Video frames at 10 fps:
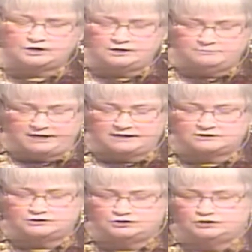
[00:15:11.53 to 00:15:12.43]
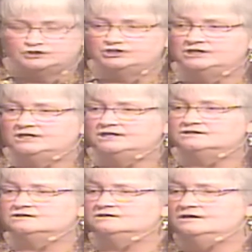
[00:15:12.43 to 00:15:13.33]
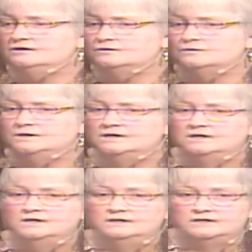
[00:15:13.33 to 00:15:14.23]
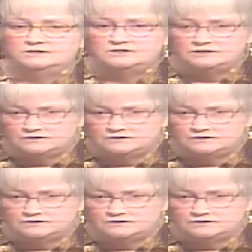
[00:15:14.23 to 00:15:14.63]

come back to church. She needs to know that she's